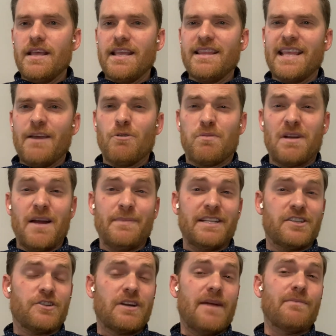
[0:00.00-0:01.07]
they will probably
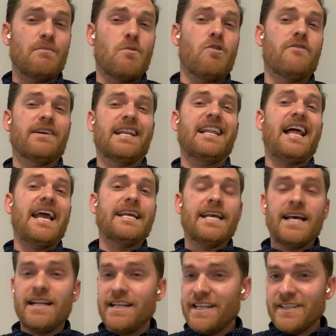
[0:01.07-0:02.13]
describe it more of a
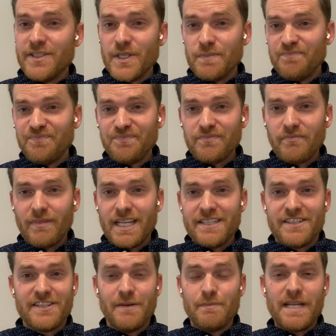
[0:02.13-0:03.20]
lightheadedness.
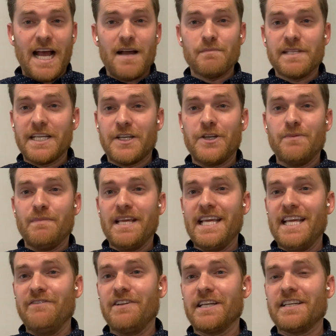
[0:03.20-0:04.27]
Sometimes it could
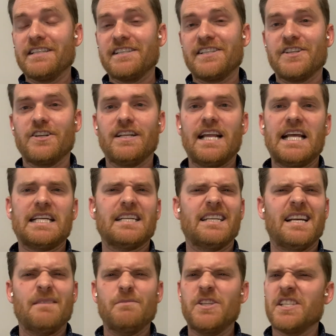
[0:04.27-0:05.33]
be even considered like
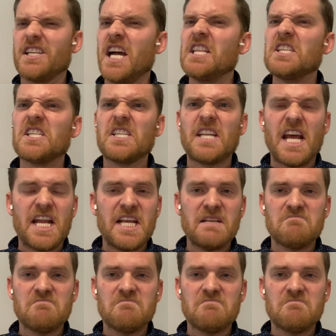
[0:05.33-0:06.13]
I'm just unsteady.